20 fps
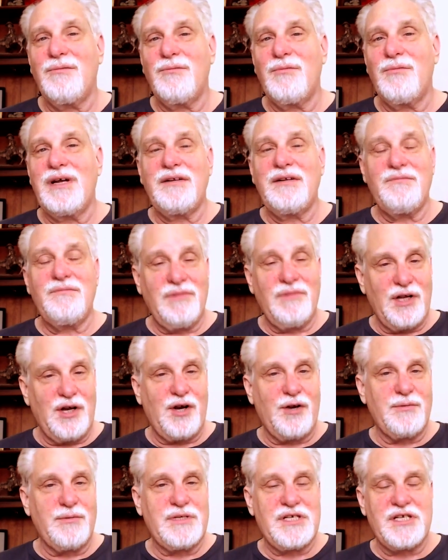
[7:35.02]
when
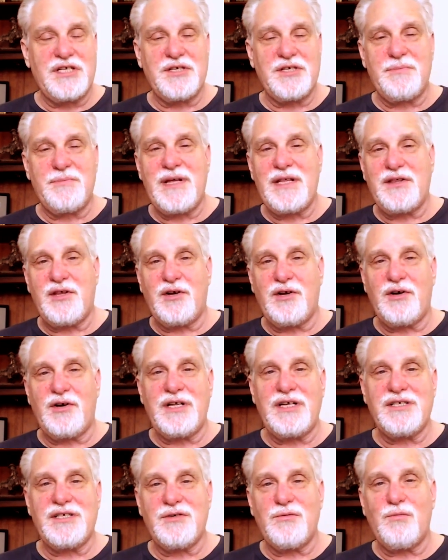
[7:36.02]
Larry was in his
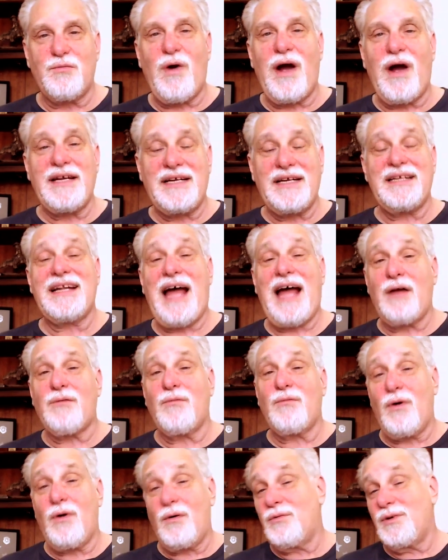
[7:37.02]
mid-30s and winding
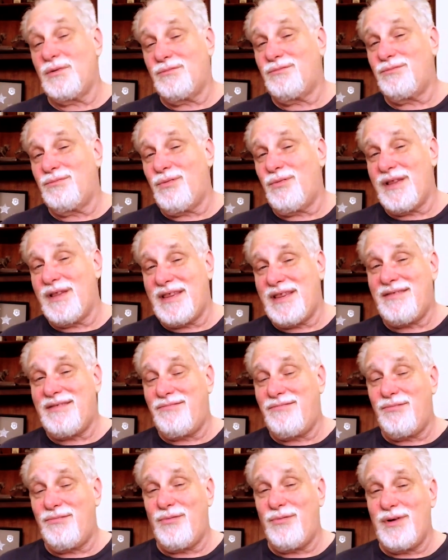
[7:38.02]
down what
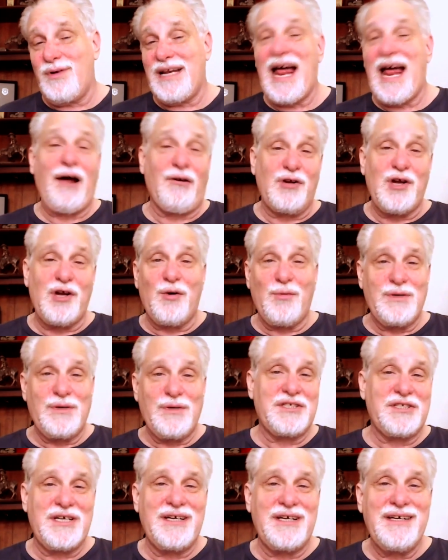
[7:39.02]
we now know
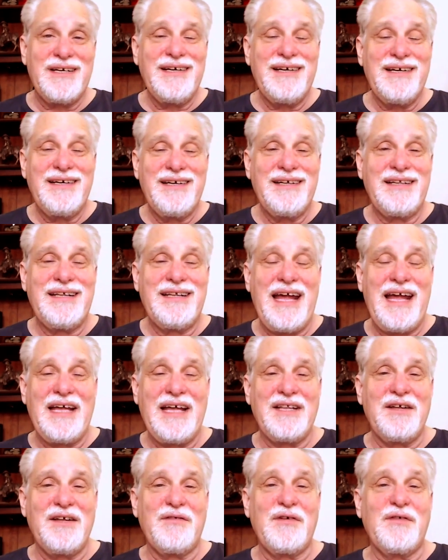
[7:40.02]
was the
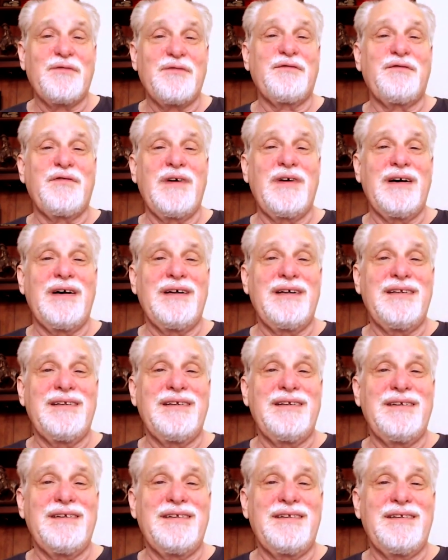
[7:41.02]
end of
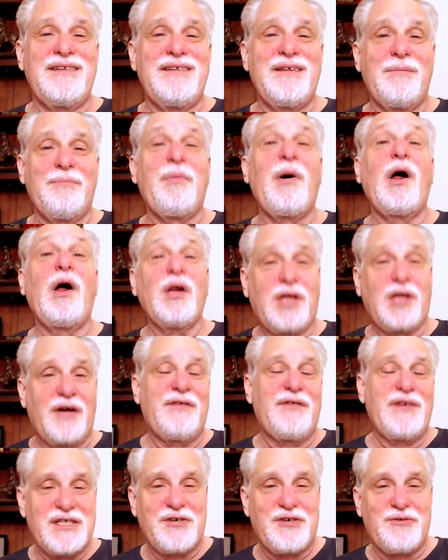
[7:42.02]
the bulk
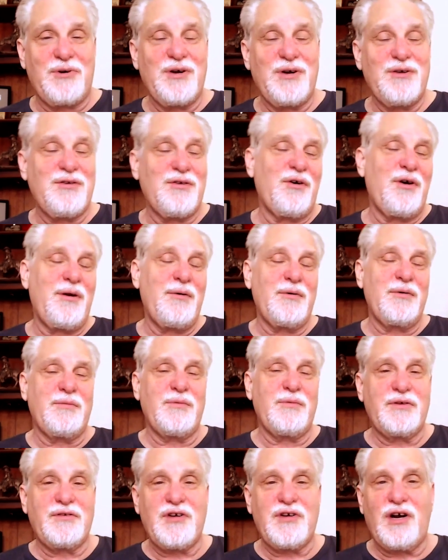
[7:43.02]
of his career, though he
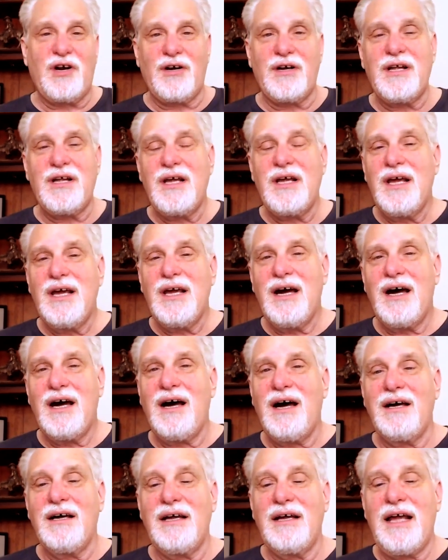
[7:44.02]
would return.
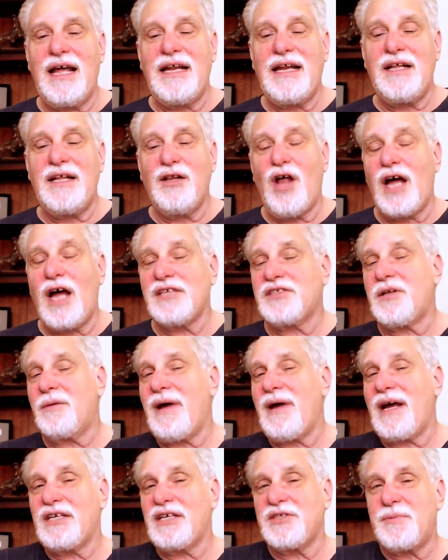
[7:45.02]
And he lost to
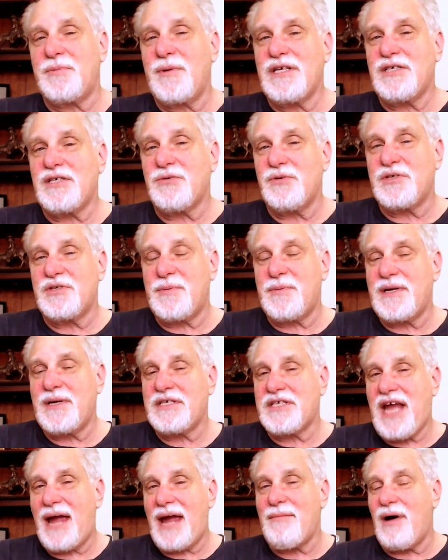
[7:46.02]
Michael Spinks when
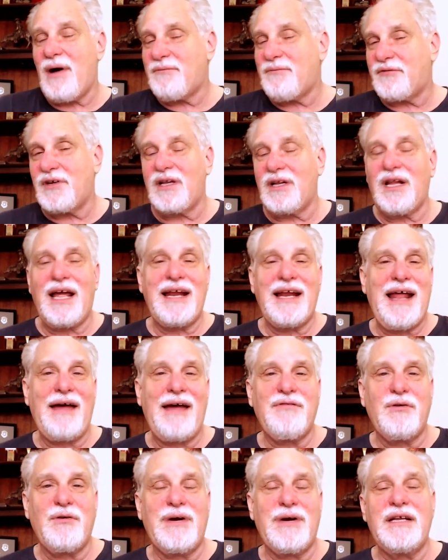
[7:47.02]
Spinks came up from the light
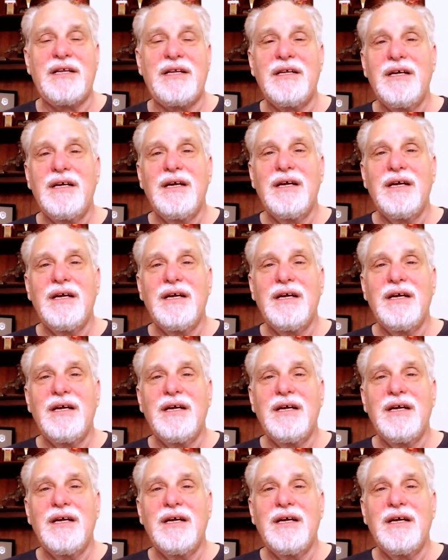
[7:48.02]
heavyweight